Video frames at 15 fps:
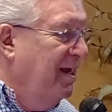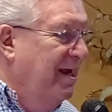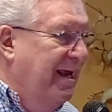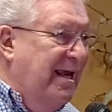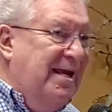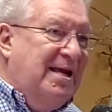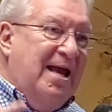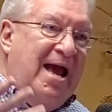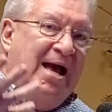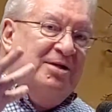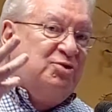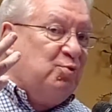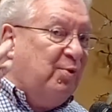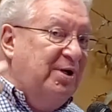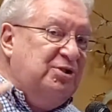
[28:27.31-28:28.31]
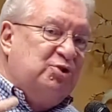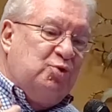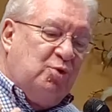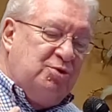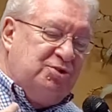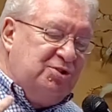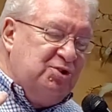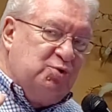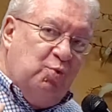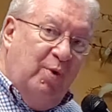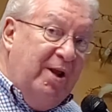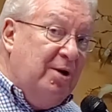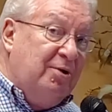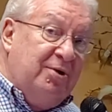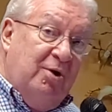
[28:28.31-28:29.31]
He has resources
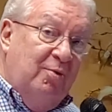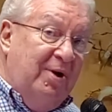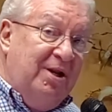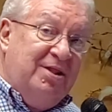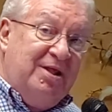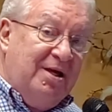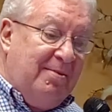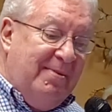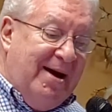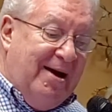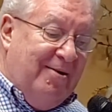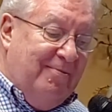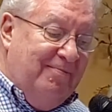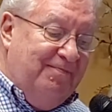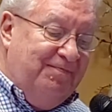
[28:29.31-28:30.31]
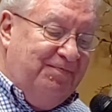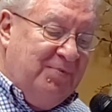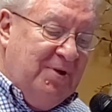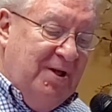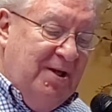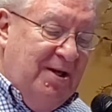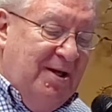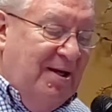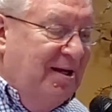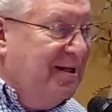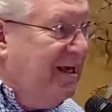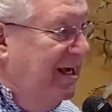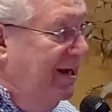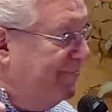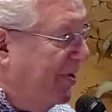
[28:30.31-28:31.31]
we don't know anything about.
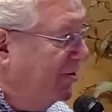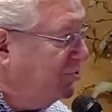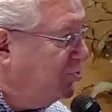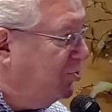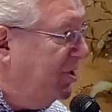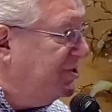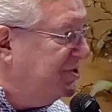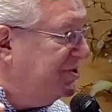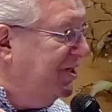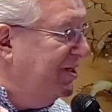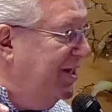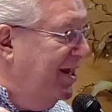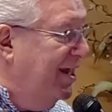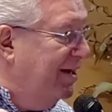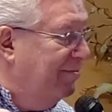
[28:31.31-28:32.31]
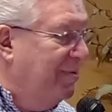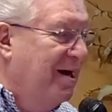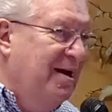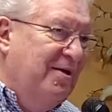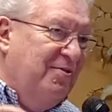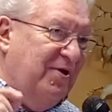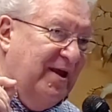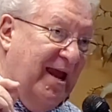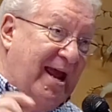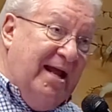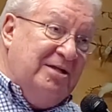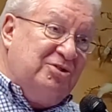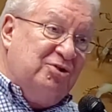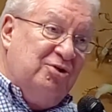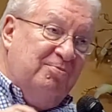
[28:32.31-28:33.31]
Keep our trust in him. The
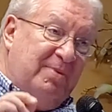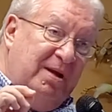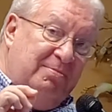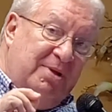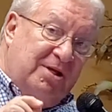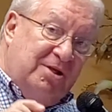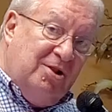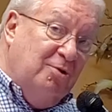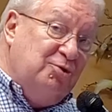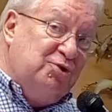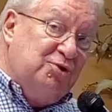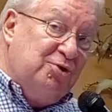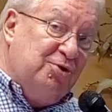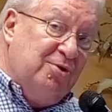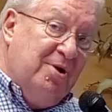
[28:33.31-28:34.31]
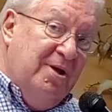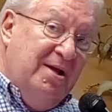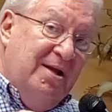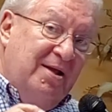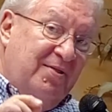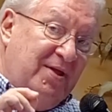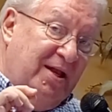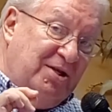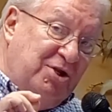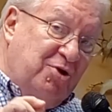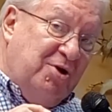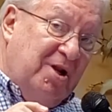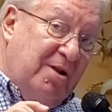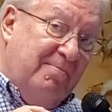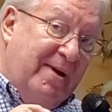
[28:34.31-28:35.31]
answer may be closer than you
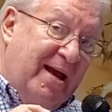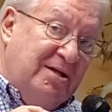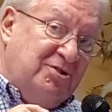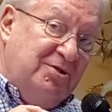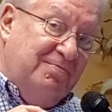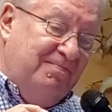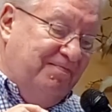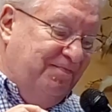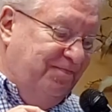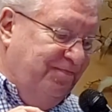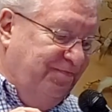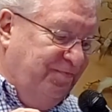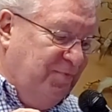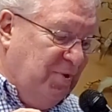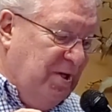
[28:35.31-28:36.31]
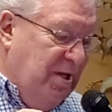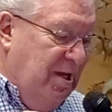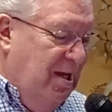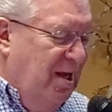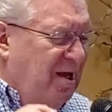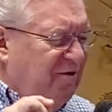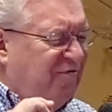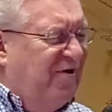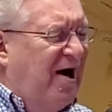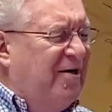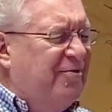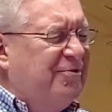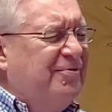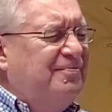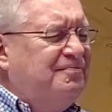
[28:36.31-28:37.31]
can imagine.
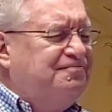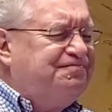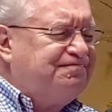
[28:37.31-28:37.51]
Father,